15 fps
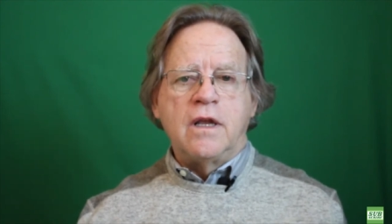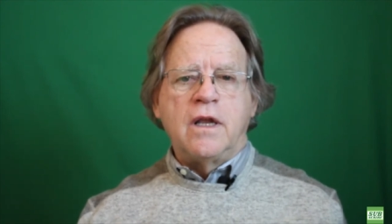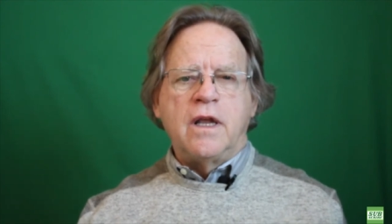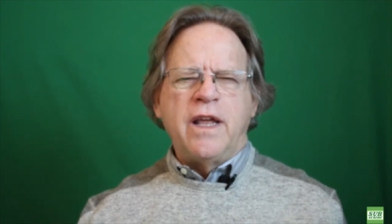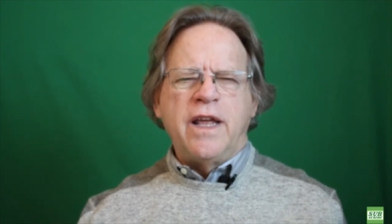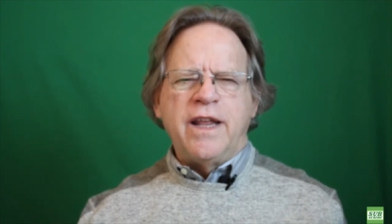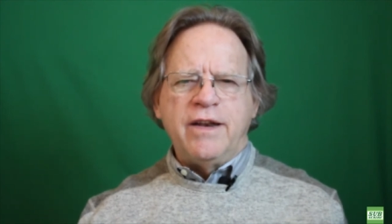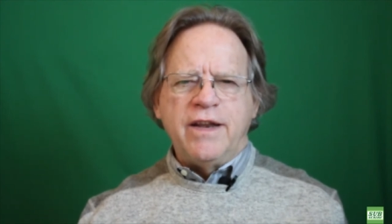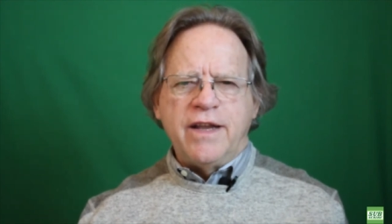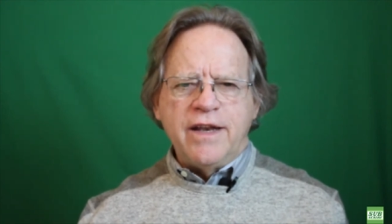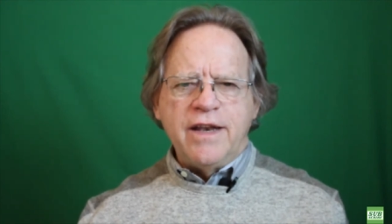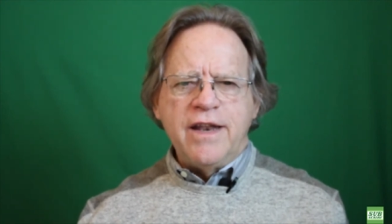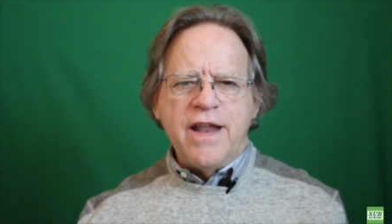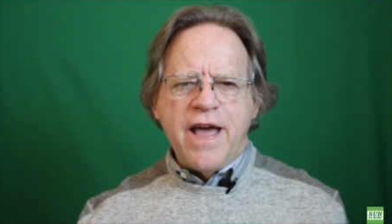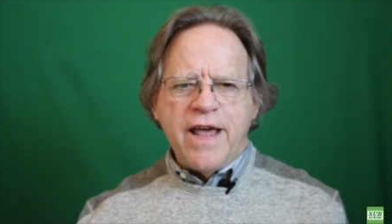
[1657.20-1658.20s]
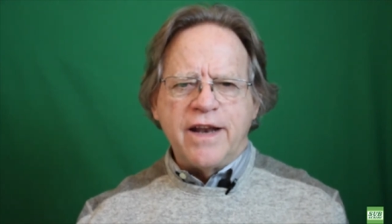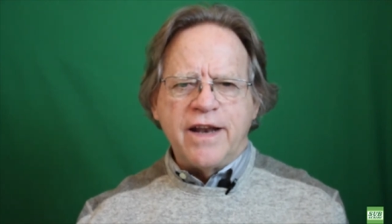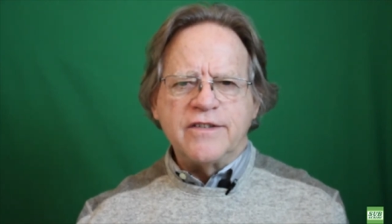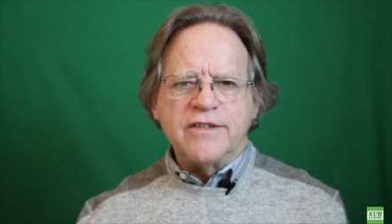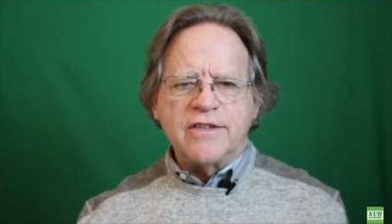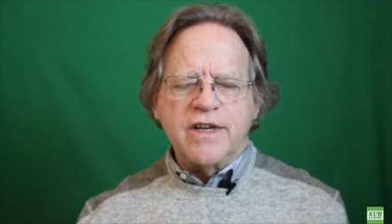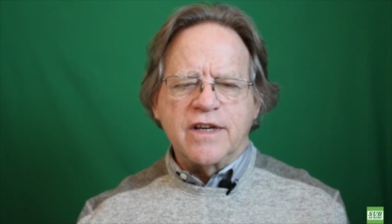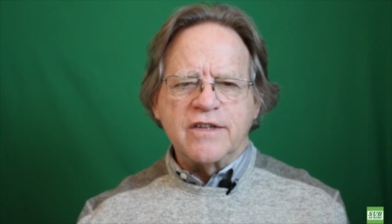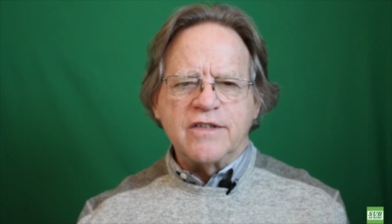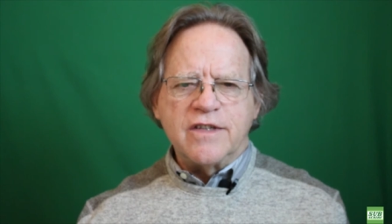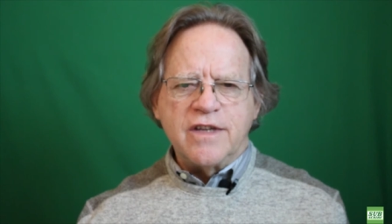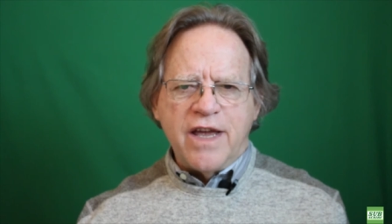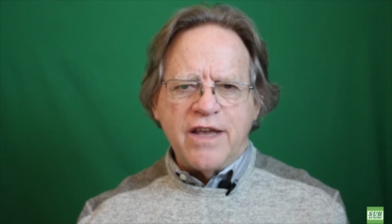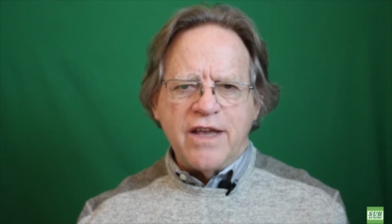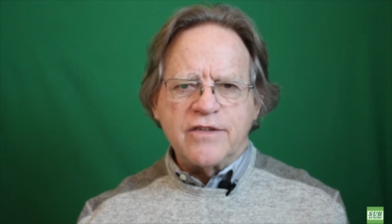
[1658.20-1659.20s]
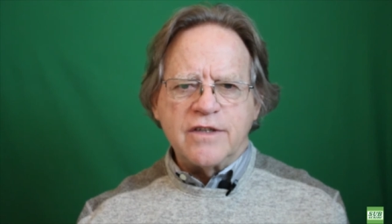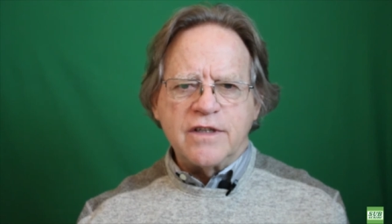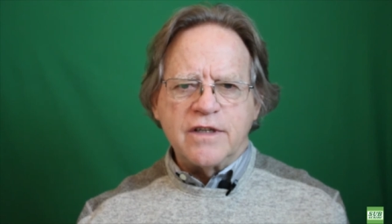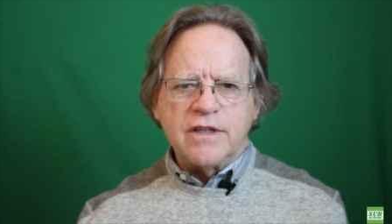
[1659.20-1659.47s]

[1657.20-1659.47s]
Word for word: And isn't that a success?